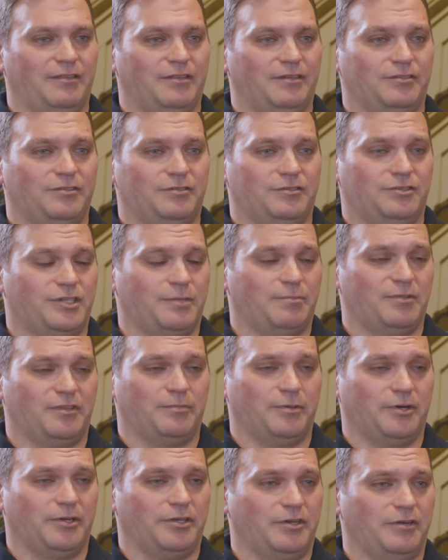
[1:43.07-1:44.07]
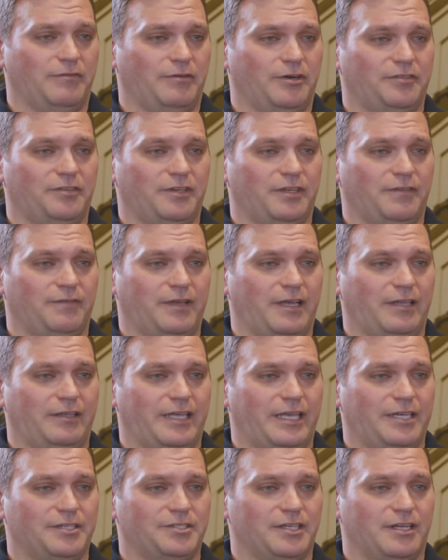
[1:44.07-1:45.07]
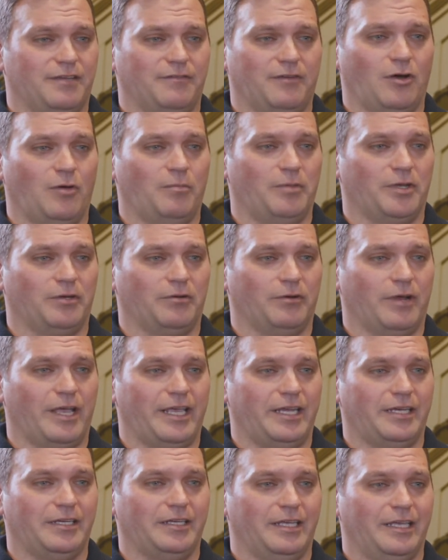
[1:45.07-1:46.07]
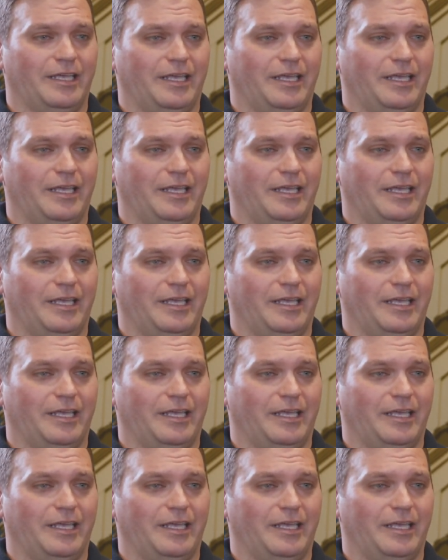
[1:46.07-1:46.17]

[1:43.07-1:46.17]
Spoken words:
the Shippensburg University Foundation have all been great,